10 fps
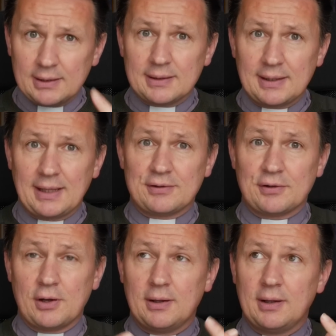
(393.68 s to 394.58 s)
there's
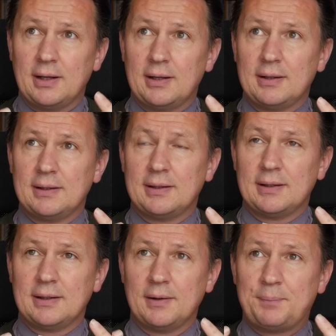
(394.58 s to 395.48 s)

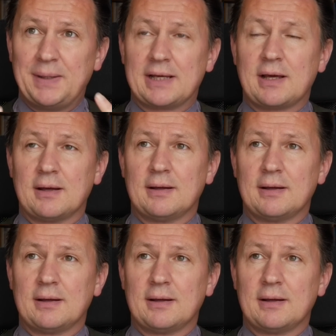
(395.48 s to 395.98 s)
a big